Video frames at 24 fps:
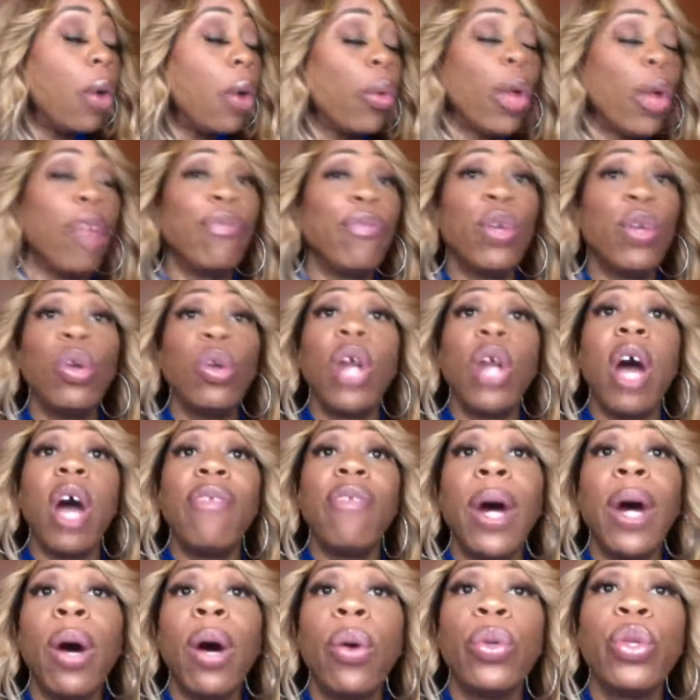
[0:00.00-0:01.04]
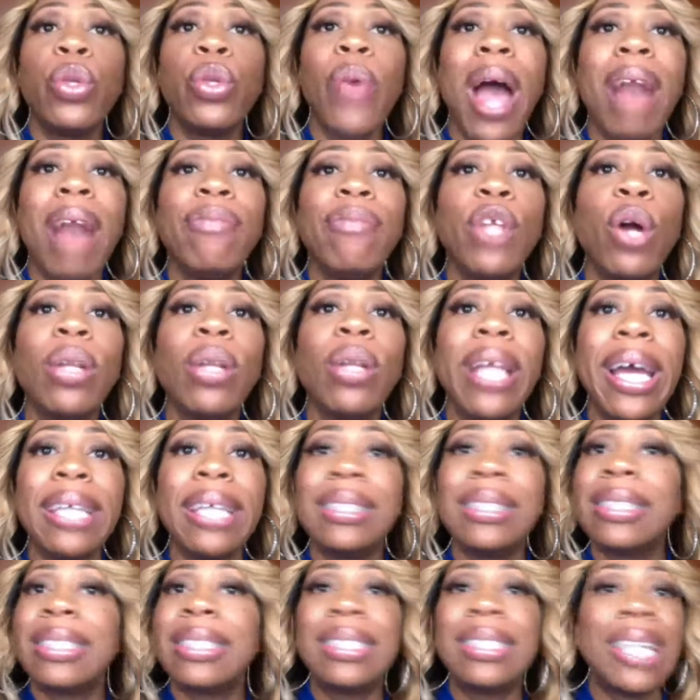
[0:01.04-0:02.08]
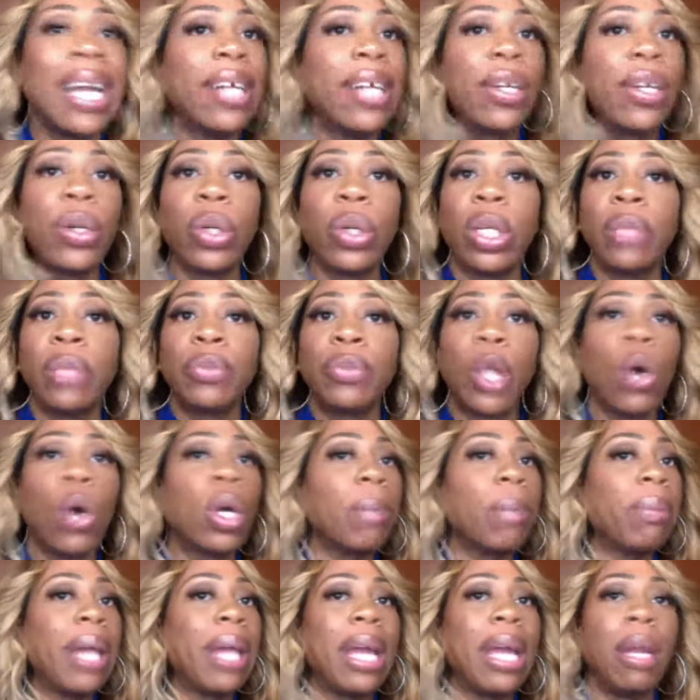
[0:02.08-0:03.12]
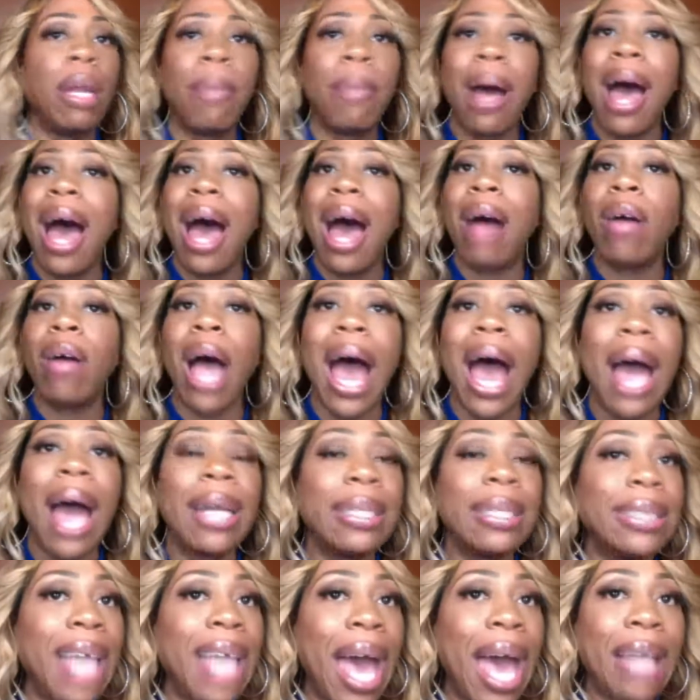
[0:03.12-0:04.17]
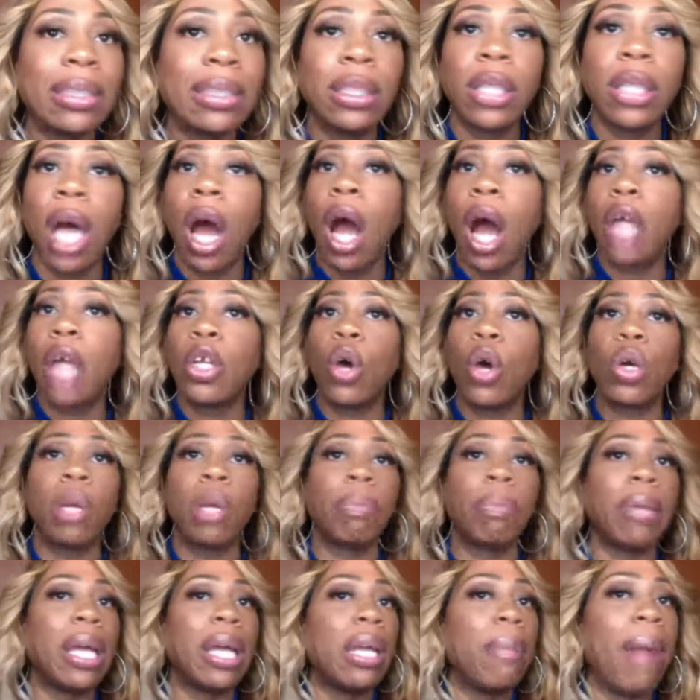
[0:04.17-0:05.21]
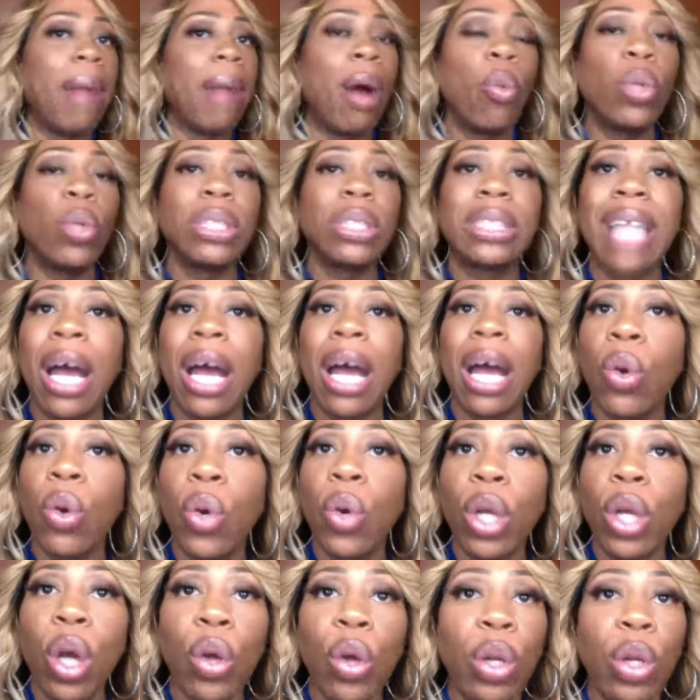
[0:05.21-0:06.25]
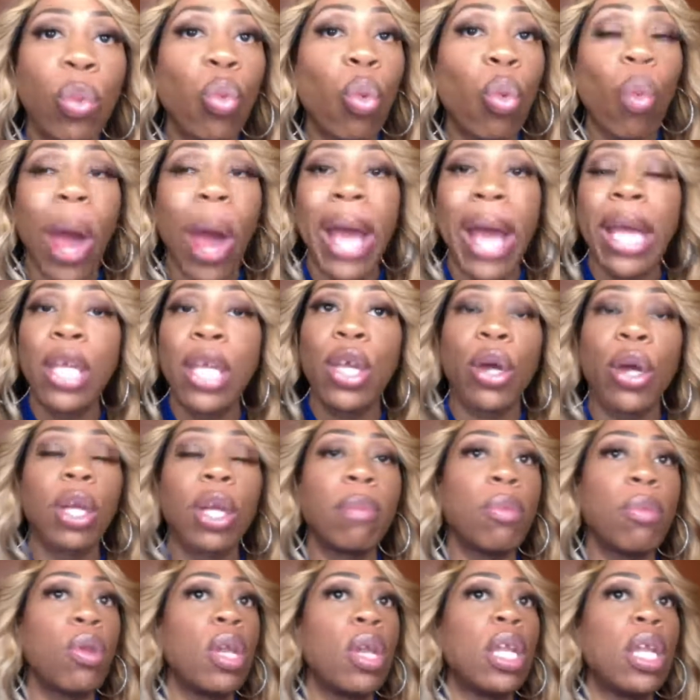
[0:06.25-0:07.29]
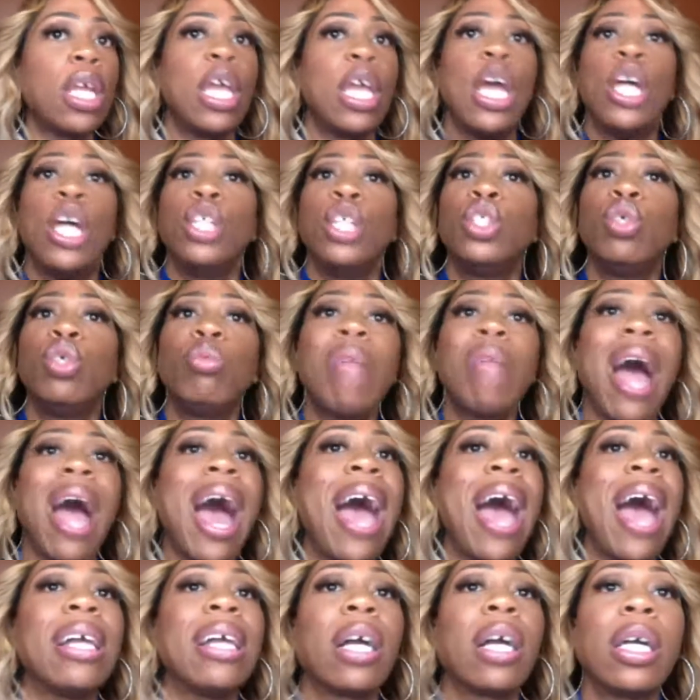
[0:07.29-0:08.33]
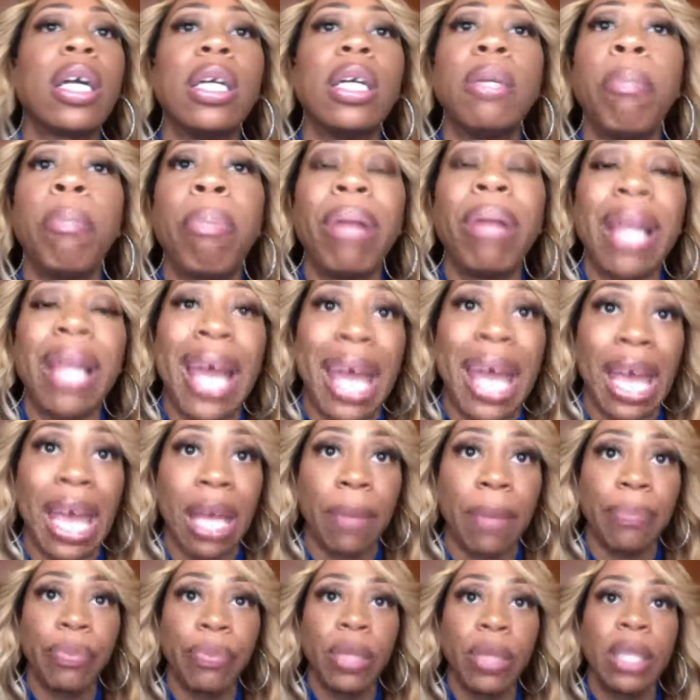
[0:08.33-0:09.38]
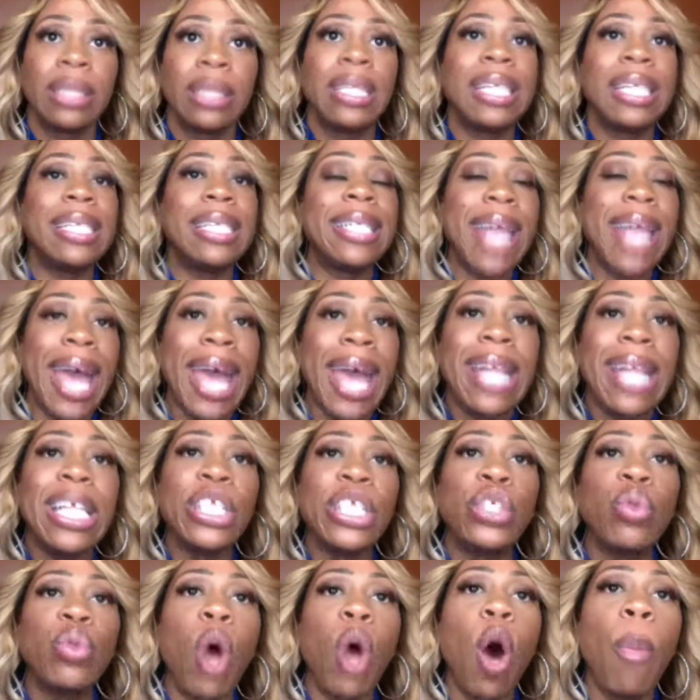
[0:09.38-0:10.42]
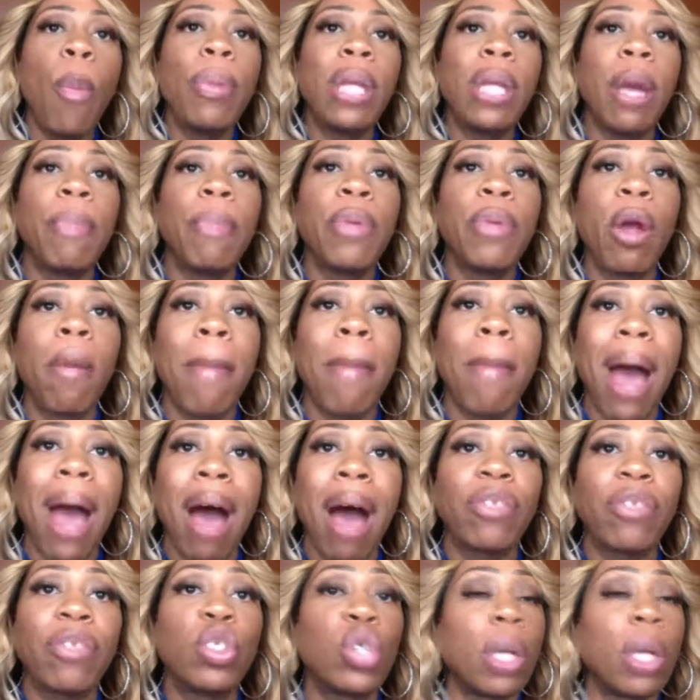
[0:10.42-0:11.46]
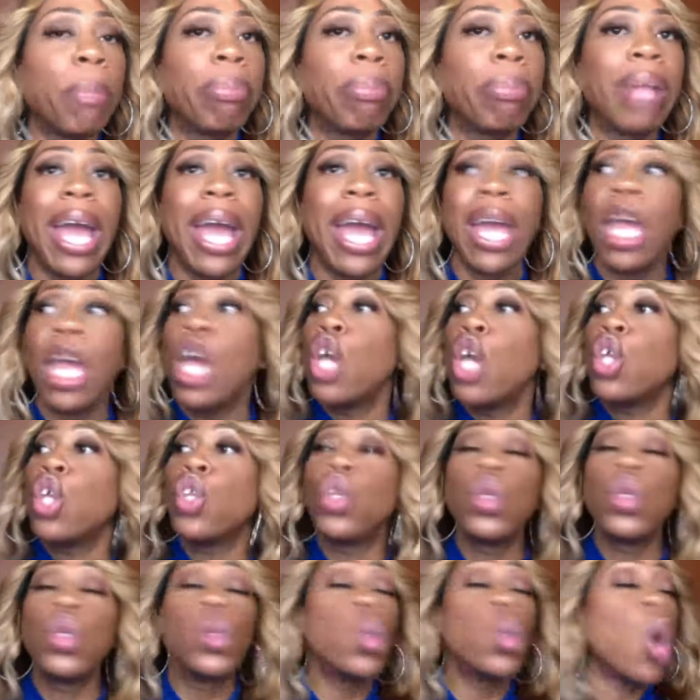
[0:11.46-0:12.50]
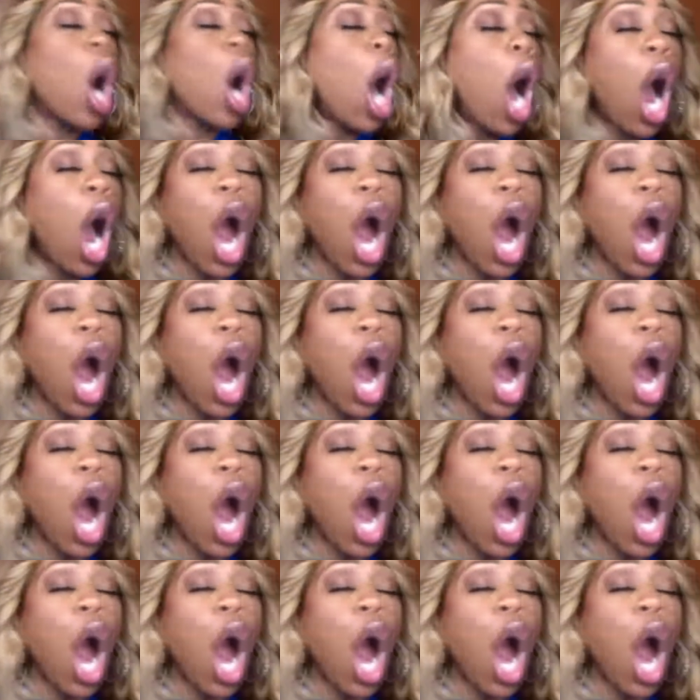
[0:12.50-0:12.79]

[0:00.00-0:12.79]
if you don't vote, you have no legs to stand on. Don't complain about how high the taxes are. Don't complain about what's not going on right in your community. Do not complain. The day that you open up your mouth to complain, you